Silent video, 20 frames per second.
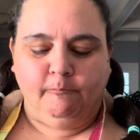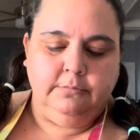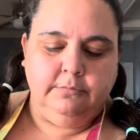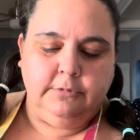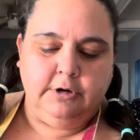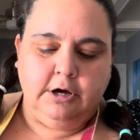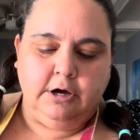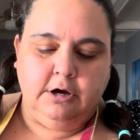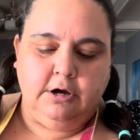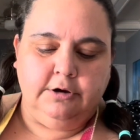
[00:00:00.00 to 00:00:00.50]

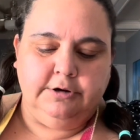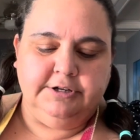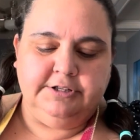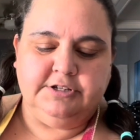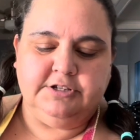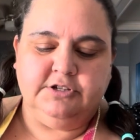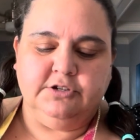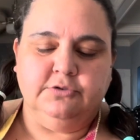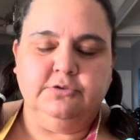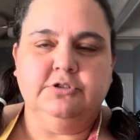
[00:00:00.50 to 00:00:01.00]
Oh, it's
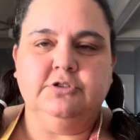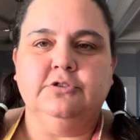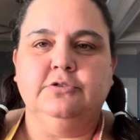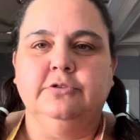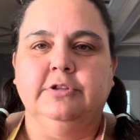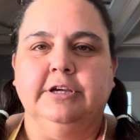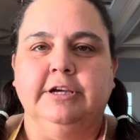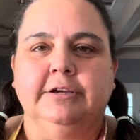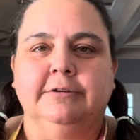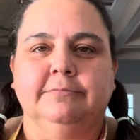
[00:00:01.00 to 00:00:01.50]
so
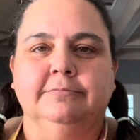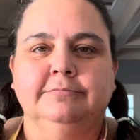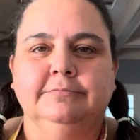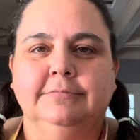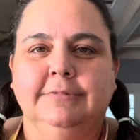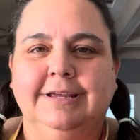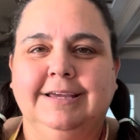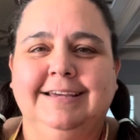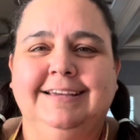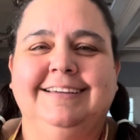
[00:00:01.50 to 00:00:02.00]
soothing.
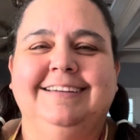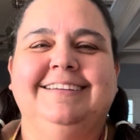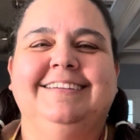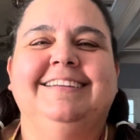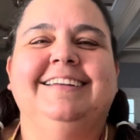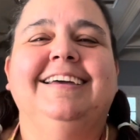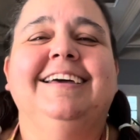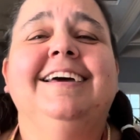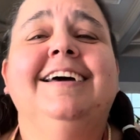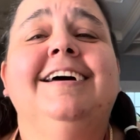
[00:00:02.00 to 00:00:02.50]

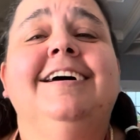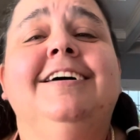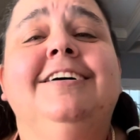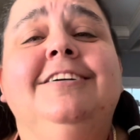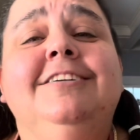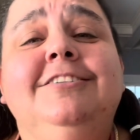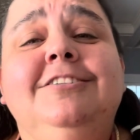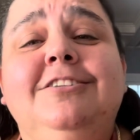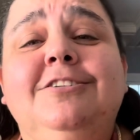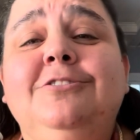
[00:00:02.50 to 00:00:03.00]

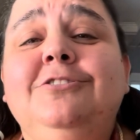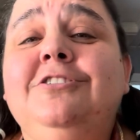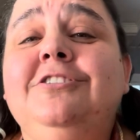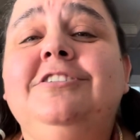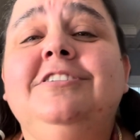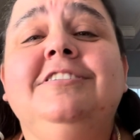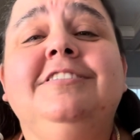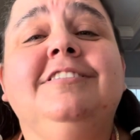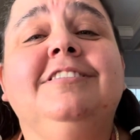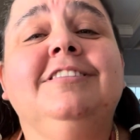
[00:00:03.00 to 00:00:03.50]
Don't you
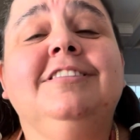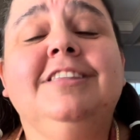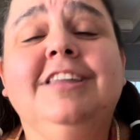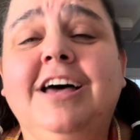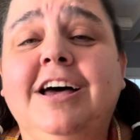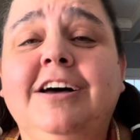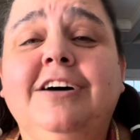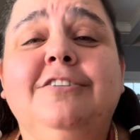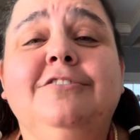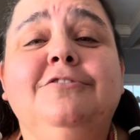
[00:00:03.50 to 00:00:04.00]
just
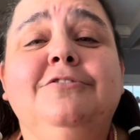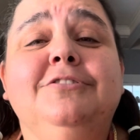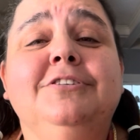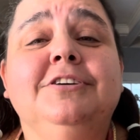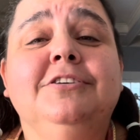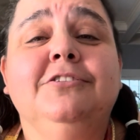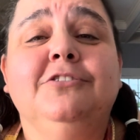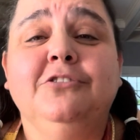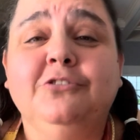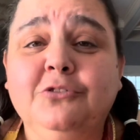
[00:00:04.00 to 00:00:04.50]
love
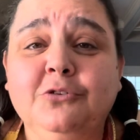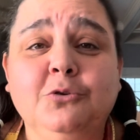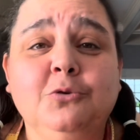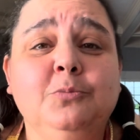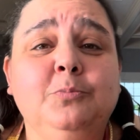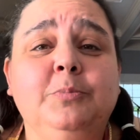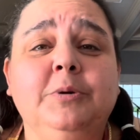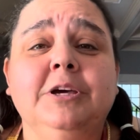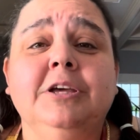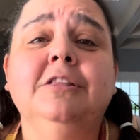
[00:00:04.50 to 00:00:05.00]

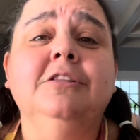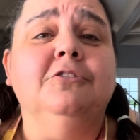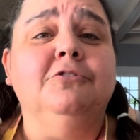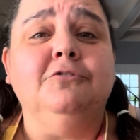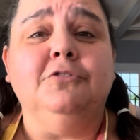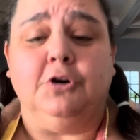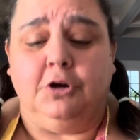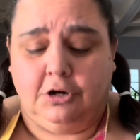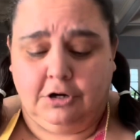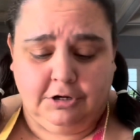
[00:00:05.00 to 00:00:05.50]
soup in the
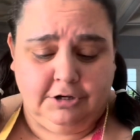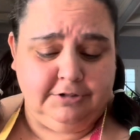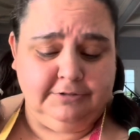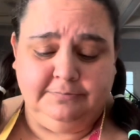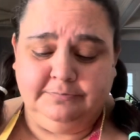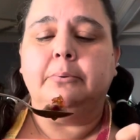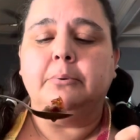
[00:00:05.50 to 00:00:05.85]
fall?